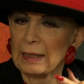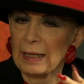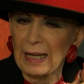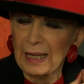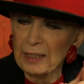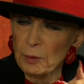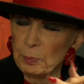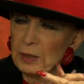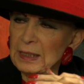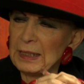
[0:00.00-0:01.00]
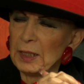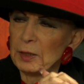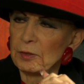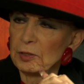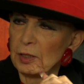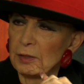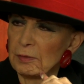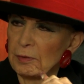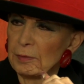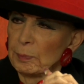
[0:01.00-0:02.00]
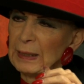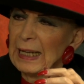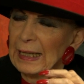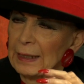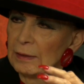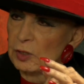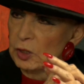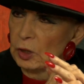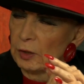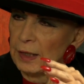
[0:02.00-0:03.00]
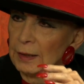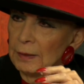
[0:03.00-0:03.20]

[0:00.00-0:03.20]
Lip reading: How do you put together a play, a story?